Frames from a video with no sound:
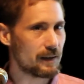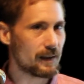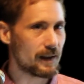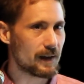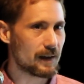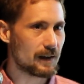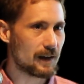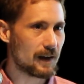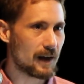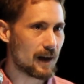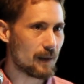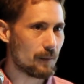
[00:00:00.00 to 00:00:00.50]
that
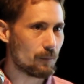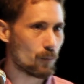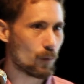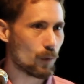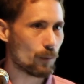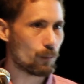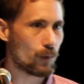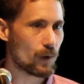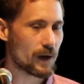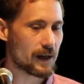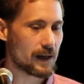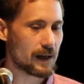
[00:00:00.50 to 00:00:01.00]

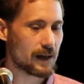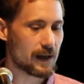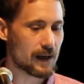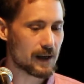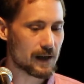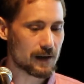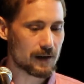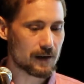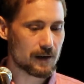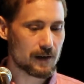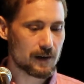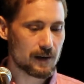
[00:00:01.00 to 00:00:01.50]
we're bringing
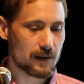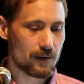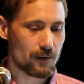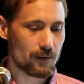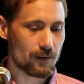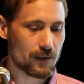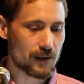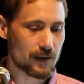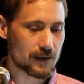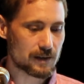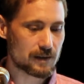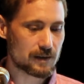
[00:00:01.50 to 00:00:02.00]
in
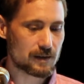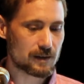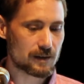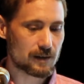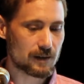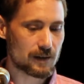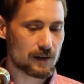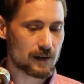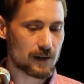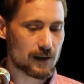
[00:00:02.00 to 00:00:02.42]
this